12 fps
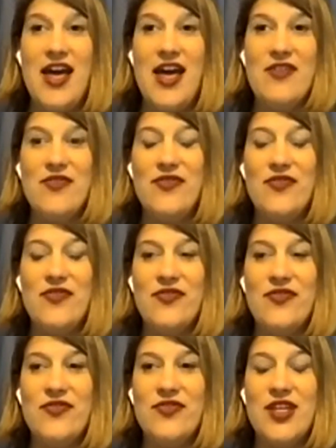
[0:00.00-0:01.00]
I have
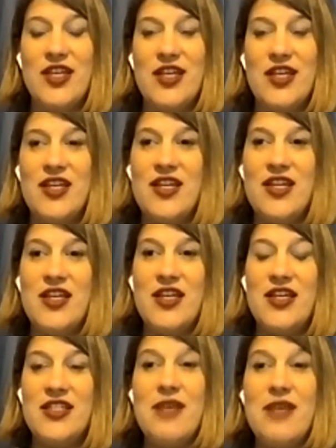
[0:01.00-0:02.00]

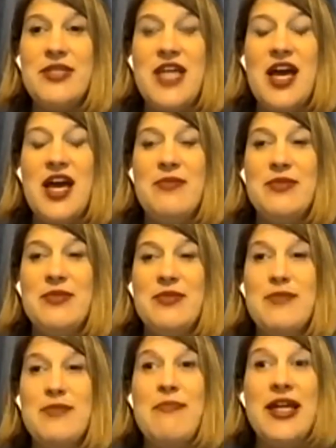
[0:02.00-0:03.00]
sometimes
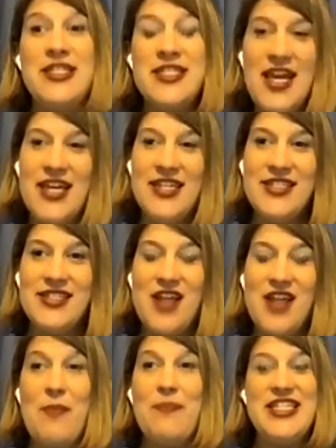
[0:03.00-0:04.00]
Mondays
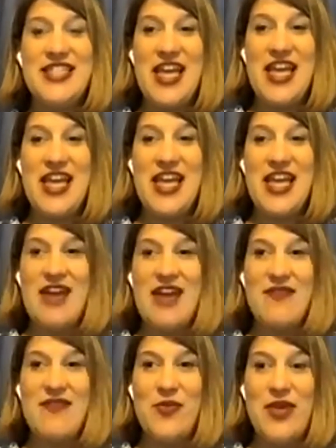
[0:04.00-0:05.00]
are the busiest
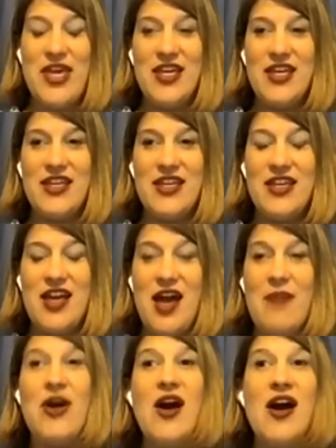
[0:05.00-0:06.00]
day of the week.
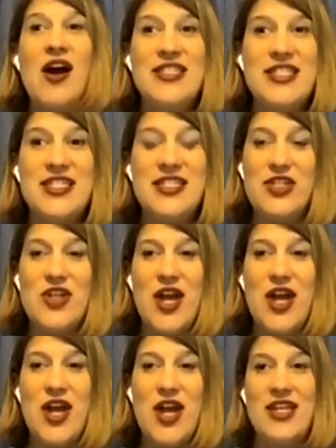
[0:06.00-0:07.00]
I'm constantly
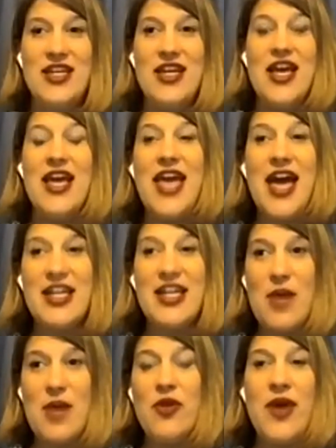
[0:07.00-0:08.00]
trying to catch
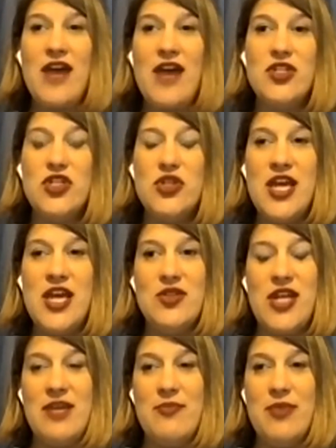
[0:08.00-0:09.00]
up. What do I have to do
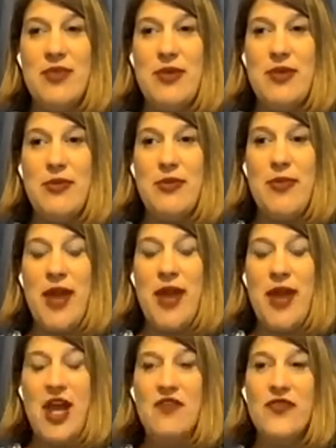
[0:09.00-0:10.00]
today so that I can be
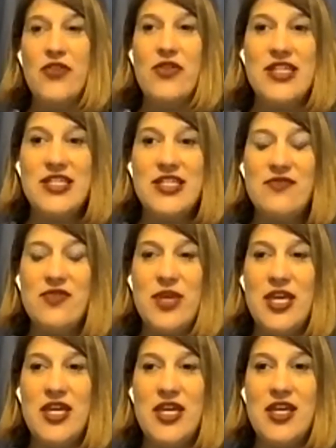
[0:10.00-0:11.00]
prepared for the rest of the
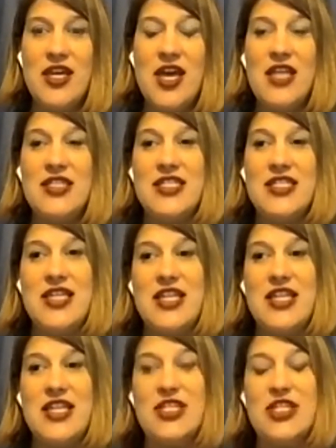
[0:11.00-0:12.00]
week? Did
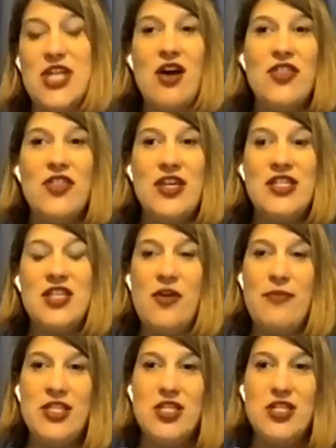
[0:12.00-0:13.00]
I check all the things
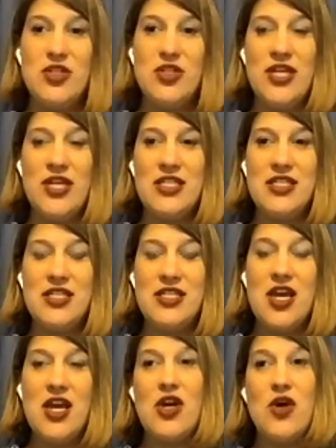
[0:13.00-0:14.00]
off on my to do
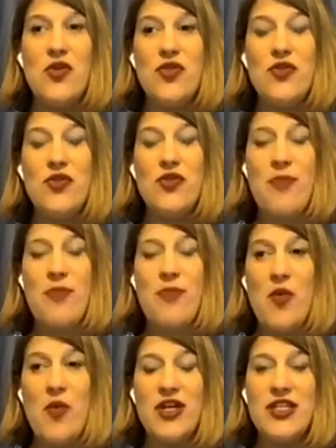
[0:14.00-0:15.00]
list? Go through
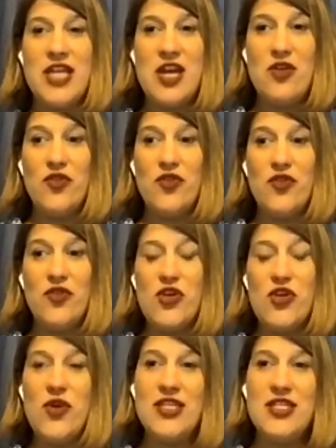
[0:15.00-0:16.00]
my workday, or for
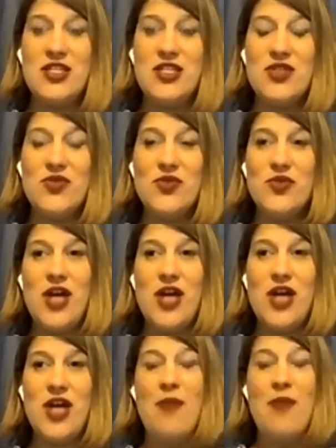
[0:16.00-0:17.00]
you guys at
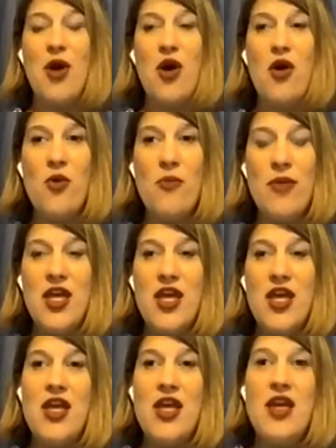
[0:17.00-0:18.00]
school, come home,
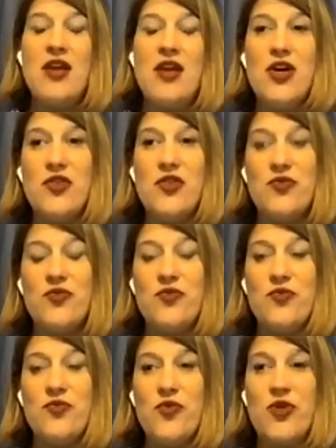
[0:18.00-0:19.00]
cook
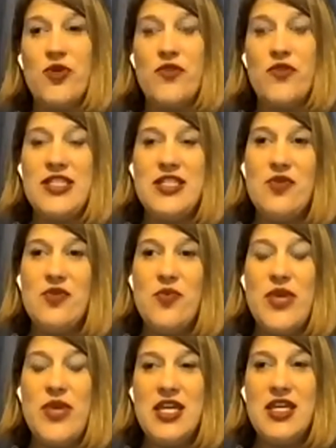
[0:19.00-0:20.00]
for the rest of the
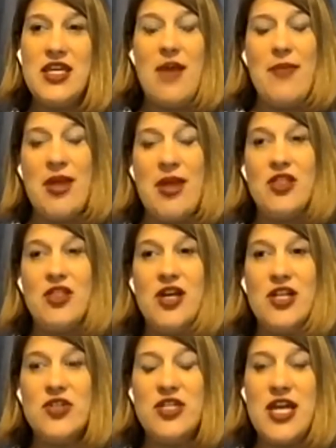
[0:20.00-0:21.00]
week, get my
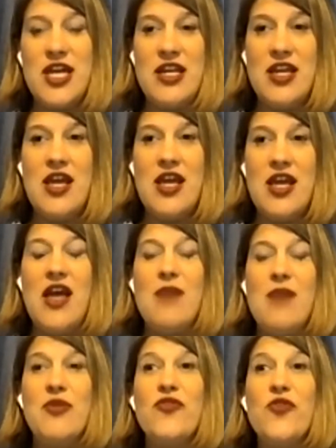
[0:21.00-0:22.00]
laundry done.
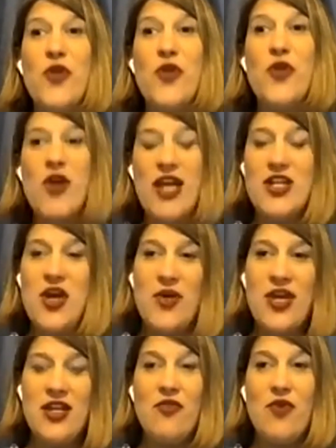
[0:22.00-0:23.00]
Before I know
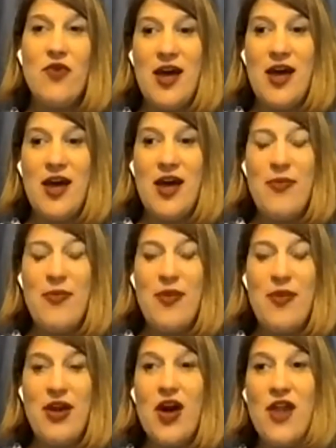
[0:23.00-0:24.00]
it, I've woken up,
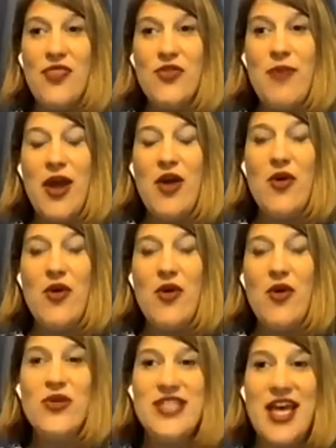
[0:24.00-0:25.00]
gone through my whole
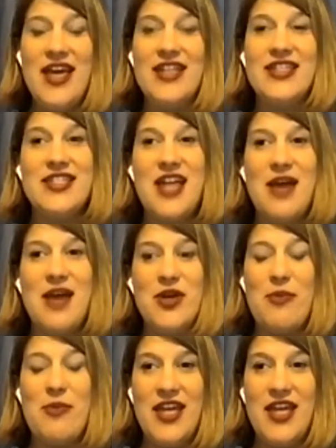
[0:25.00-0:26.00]
day, and it's time to
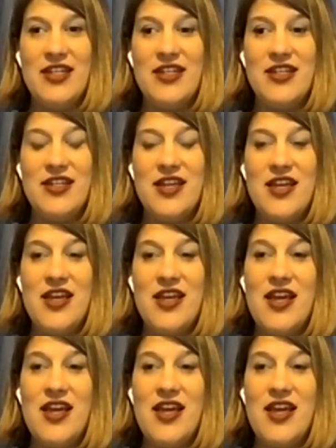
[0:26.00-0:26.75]
go to bed again.